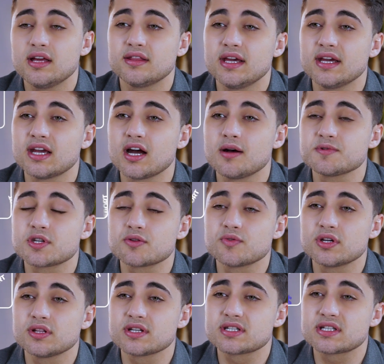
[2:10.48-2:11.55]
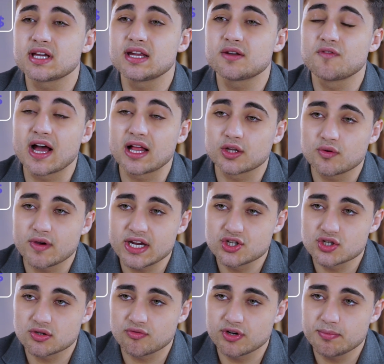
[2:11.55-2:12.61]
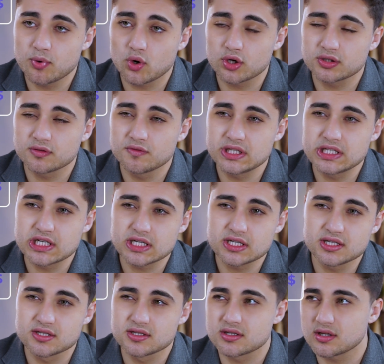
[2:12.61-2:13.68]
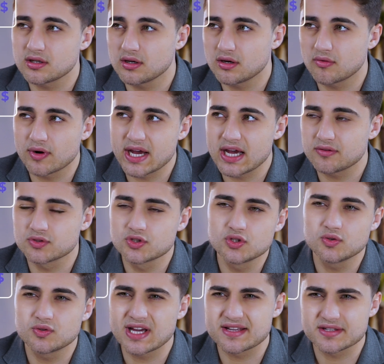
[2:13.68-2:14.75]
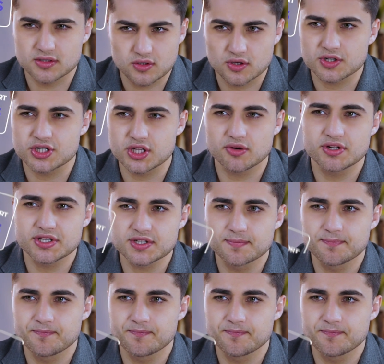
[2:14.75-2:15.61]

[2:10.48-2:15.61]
Then comes the real estate valuation report, which is around 2,000 Turkish liras.